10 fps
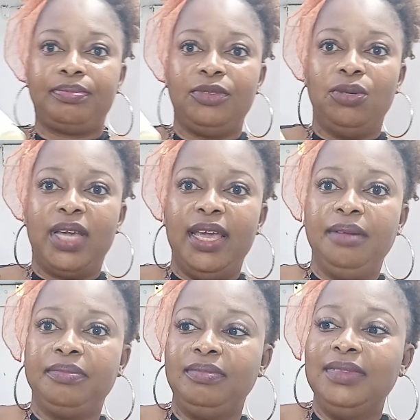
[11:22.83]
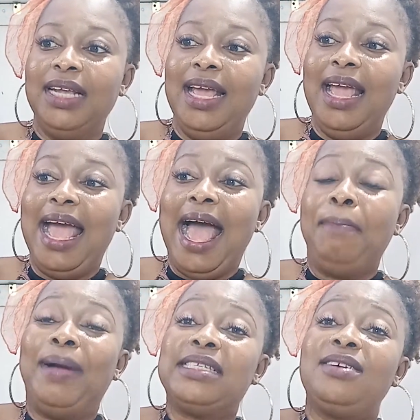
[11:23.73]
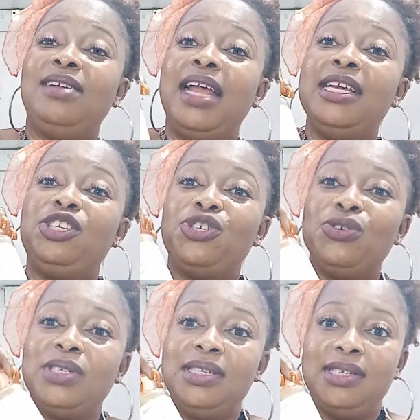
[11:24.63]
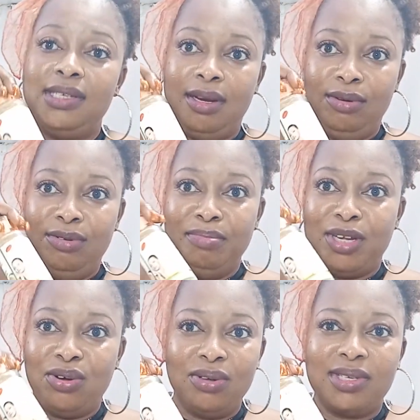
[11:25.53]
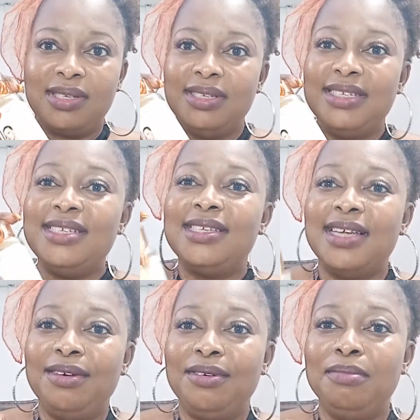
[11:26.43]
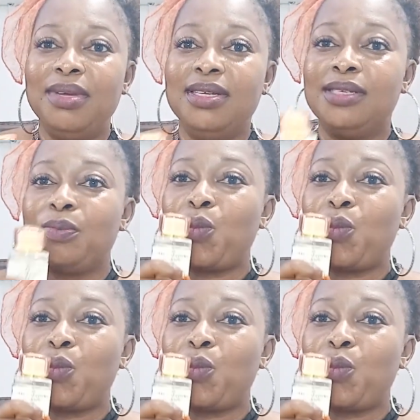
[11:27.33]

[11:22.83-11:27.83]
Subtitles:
Okay, I particularly chose this serum because this serum is